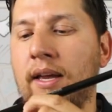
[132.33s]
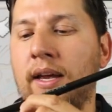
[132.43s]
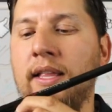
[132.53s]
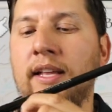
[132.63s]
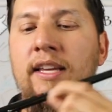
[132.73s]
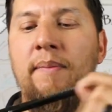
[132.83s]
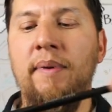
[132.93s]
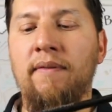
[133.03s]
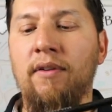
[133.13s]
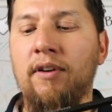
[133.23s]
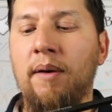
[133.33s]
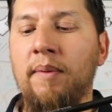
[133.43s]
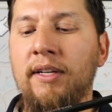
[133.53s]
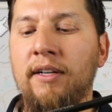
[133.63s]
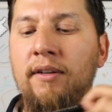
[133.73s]
And that 10 pound
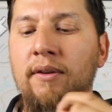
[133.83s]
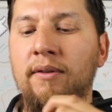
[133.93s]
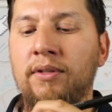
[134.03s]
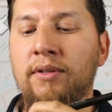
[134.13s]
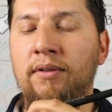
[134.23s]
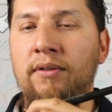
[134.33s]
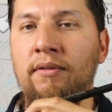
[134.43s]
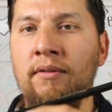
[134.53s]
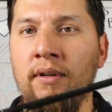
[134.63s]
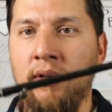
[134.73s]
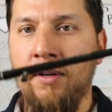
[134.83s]
fluorocarbon leader goes to